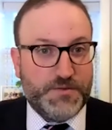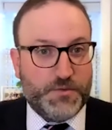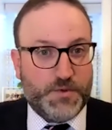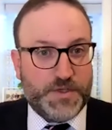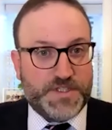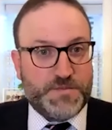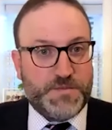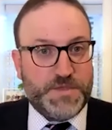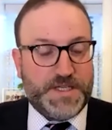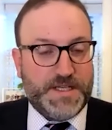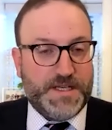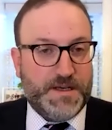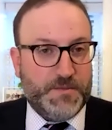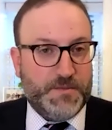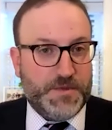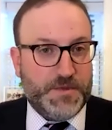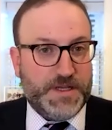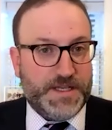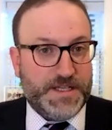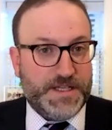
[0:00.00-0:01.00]
what's
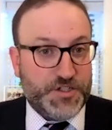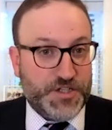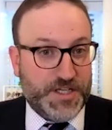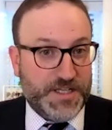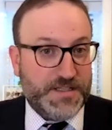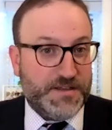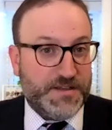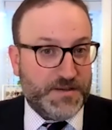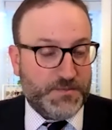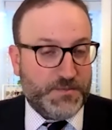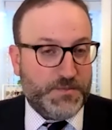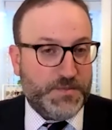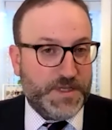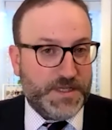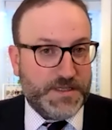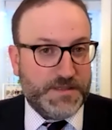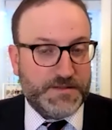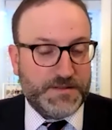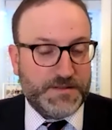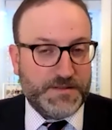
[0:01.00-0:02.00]
become an agenda
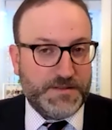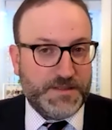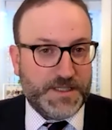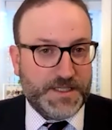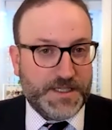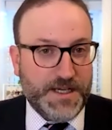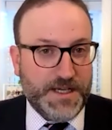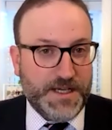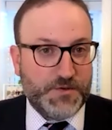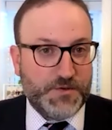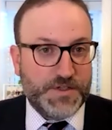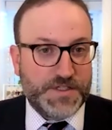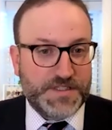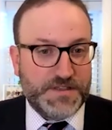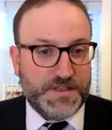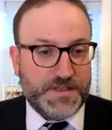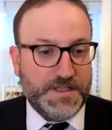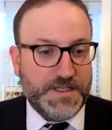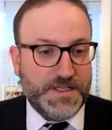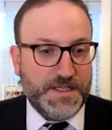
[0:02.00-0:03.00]
in Congress,
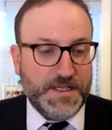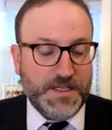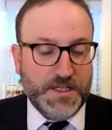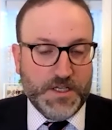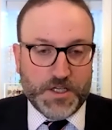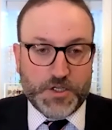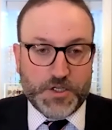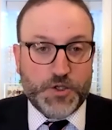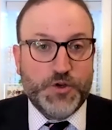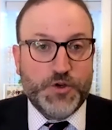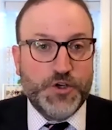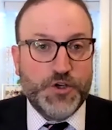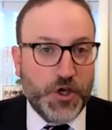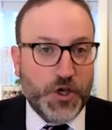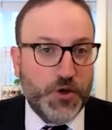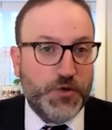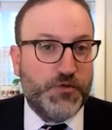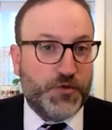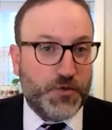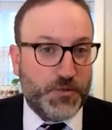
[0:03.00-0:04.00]
that you're
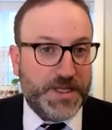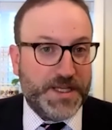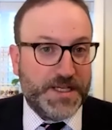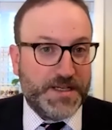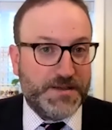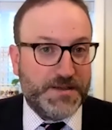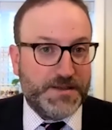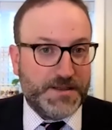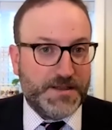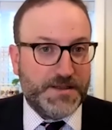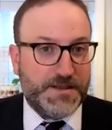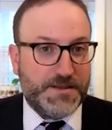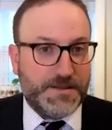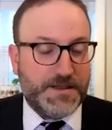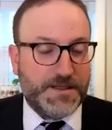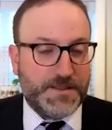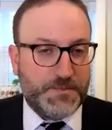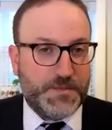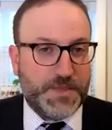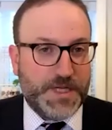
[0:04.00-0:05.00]
known for being a
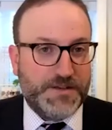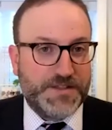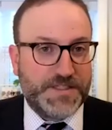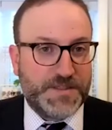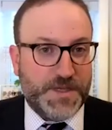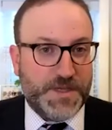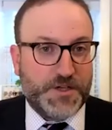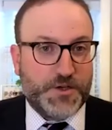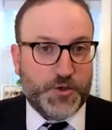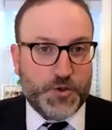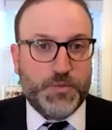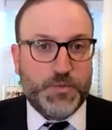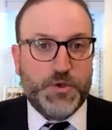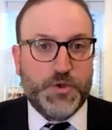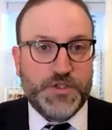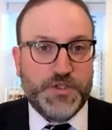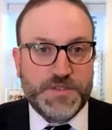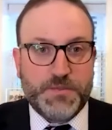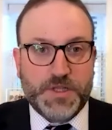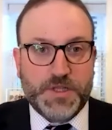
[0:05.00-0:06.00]
policymaker who
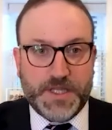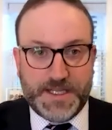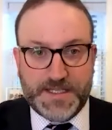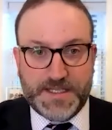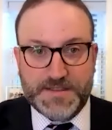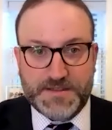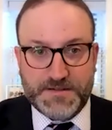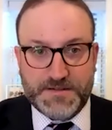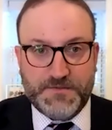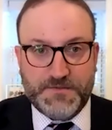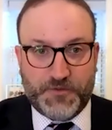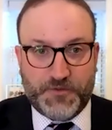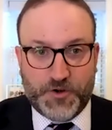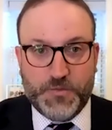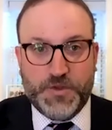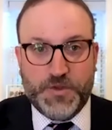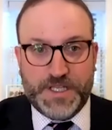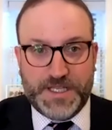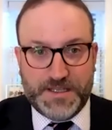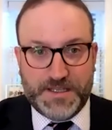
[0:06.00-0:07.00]
puts place
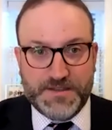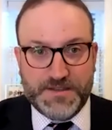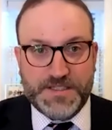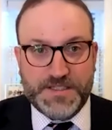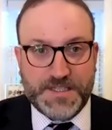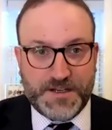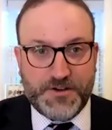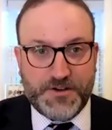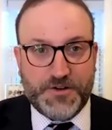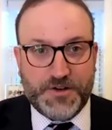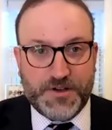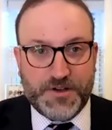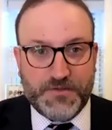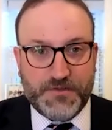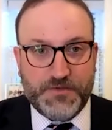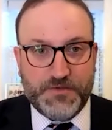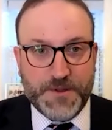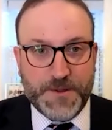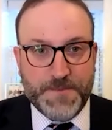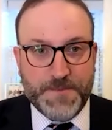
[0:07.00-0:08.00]
firmly in the center of
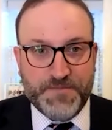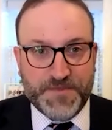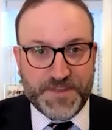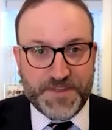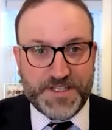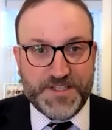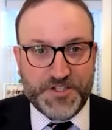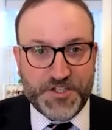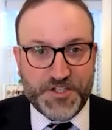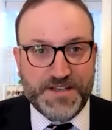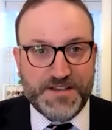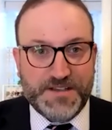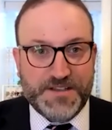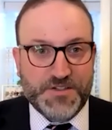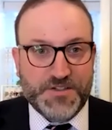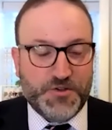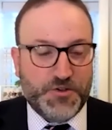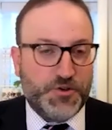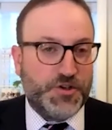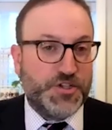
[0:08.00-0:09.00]
the agenda.
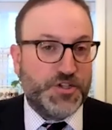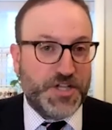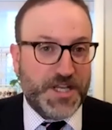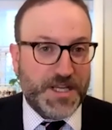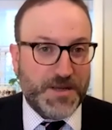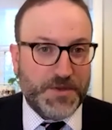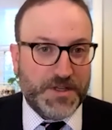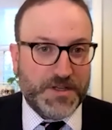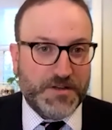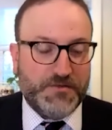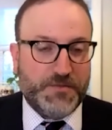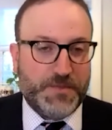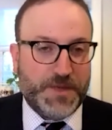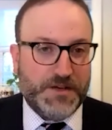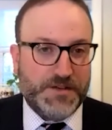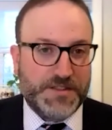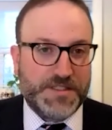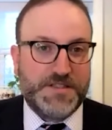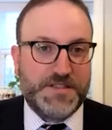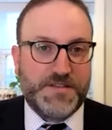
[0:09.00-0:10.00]
So you're a champion of
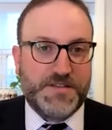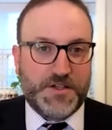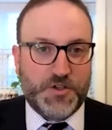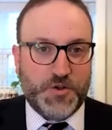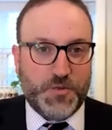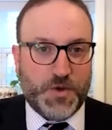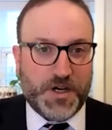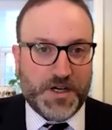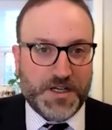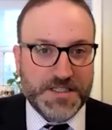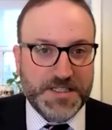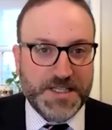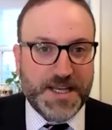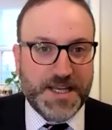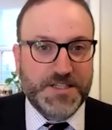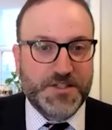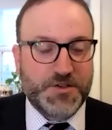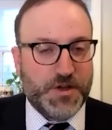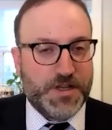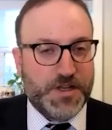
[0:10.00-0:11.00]
policies like New Markets
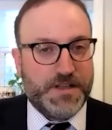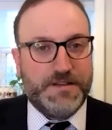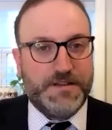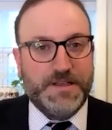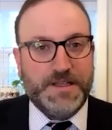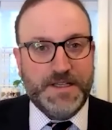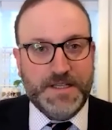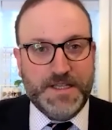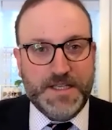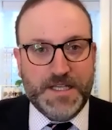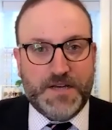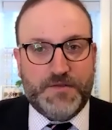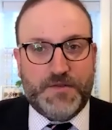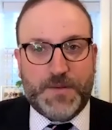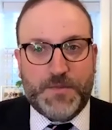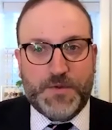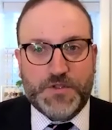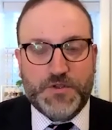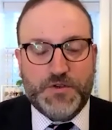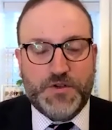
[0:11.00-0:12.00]
Tax Credit, of
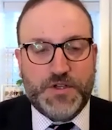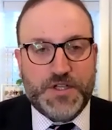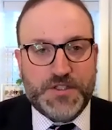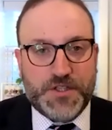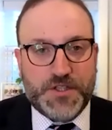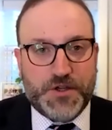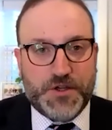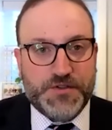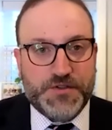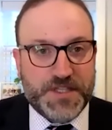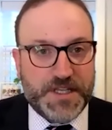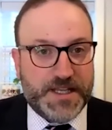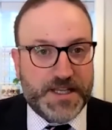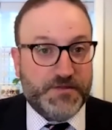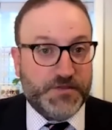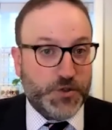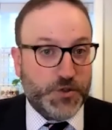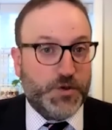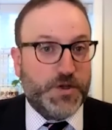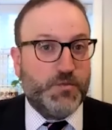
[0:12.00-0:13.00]
Opportunity Zones, and
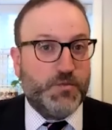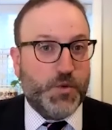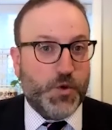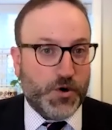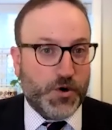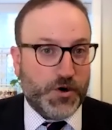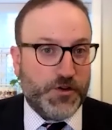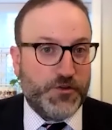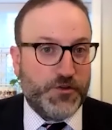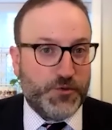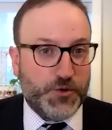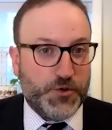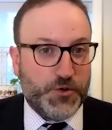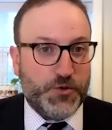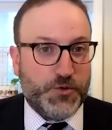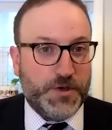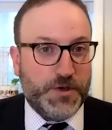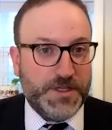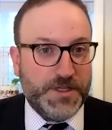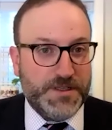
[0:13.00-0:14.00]
of doing more
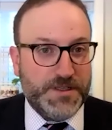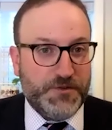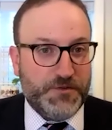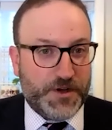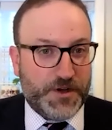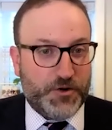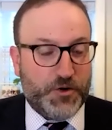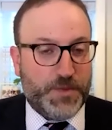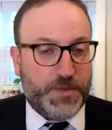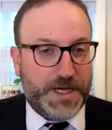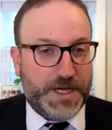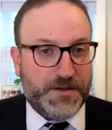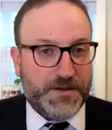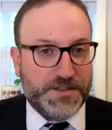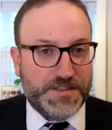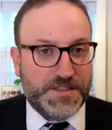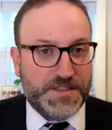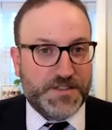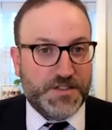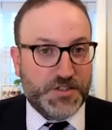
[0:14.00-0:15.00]
through federal
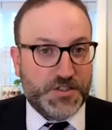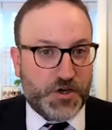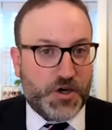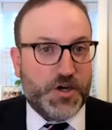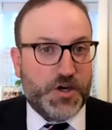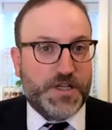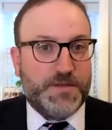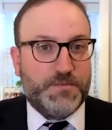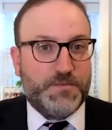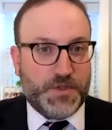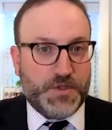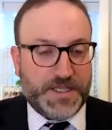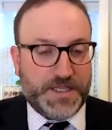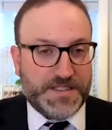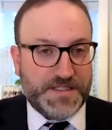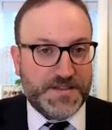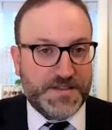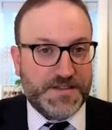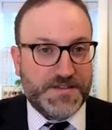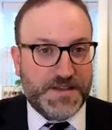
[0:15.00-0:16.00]
policy to target
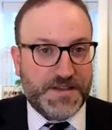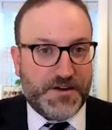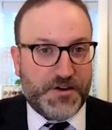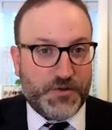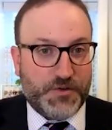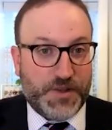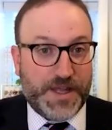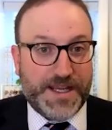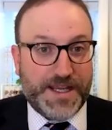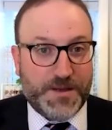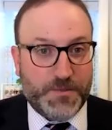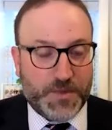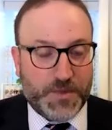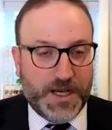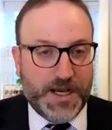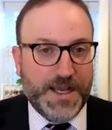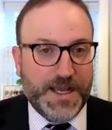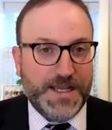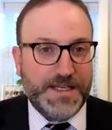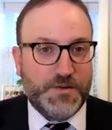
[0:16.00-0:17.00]
places that are lagging
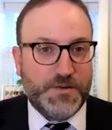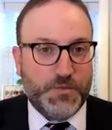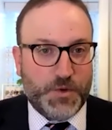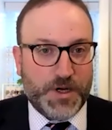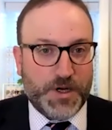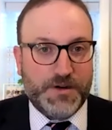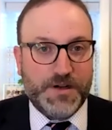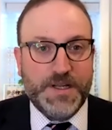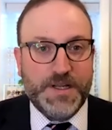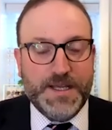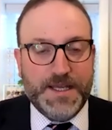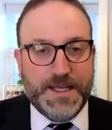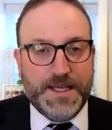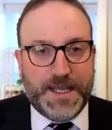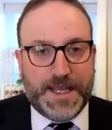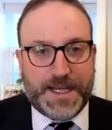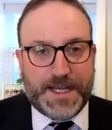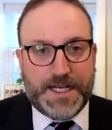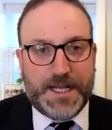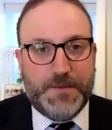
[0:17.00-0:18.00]
behind and where
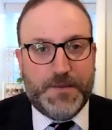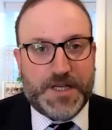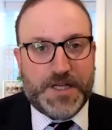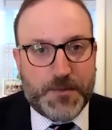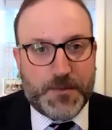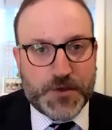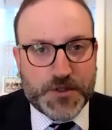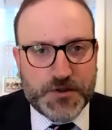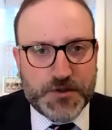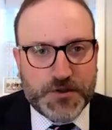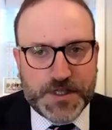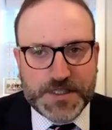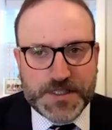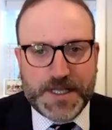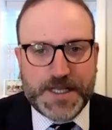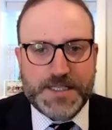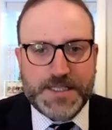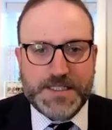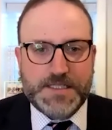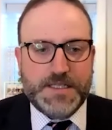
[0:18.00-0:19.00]
economic opportunity is
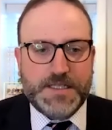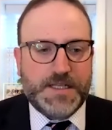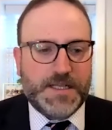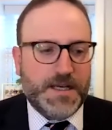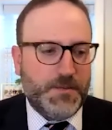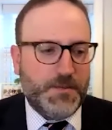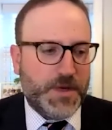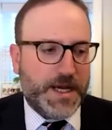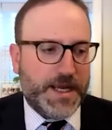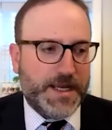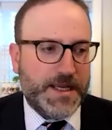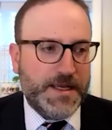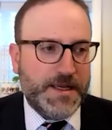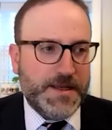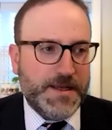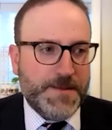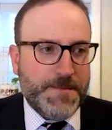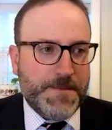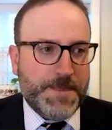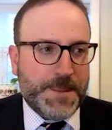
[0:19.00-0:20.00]
not as easy to come by.
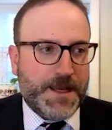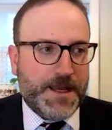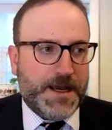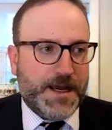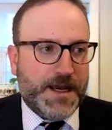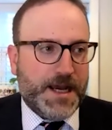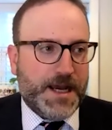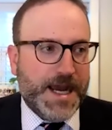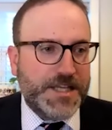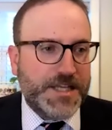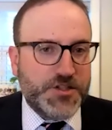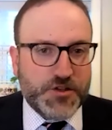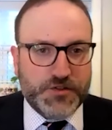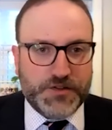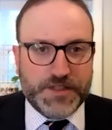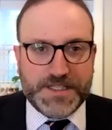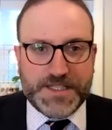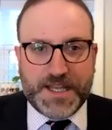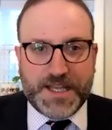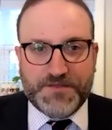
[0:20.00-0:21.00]
I
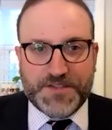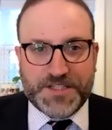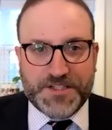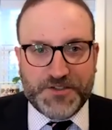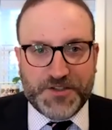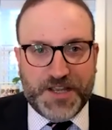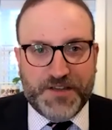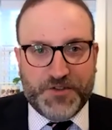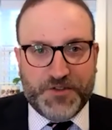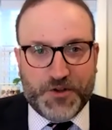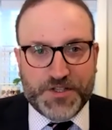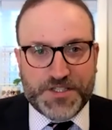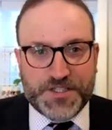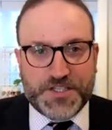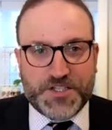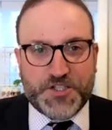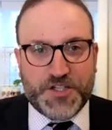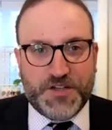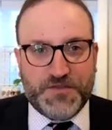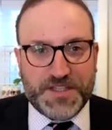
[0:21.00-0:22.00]
certainly have noticed
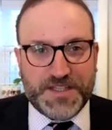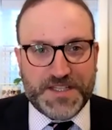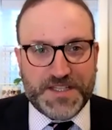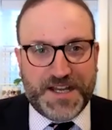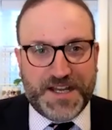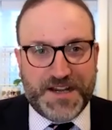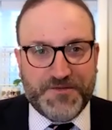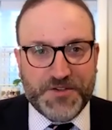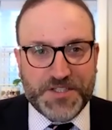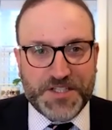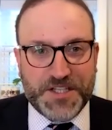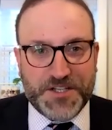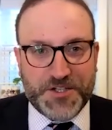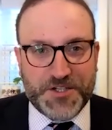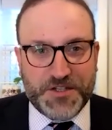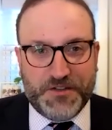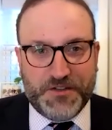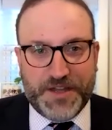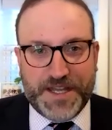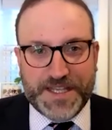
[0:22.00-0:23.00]
a shift in the
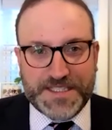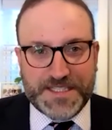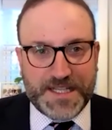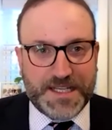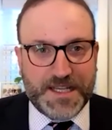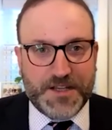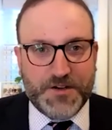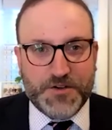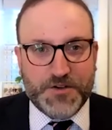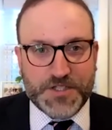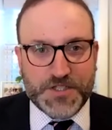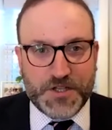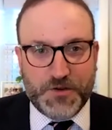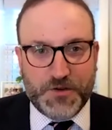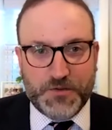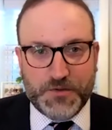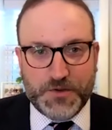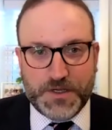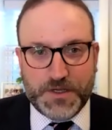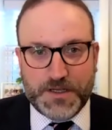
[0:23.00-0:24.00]
conversation in the last decade or
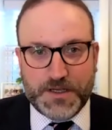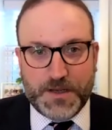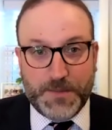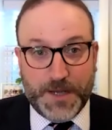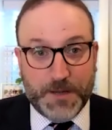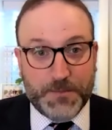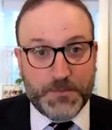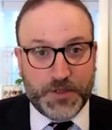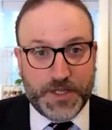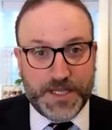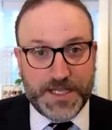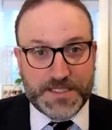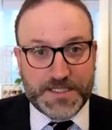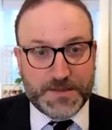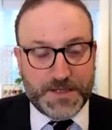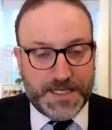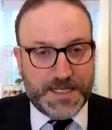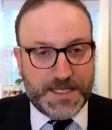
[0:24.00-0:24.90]
so about place.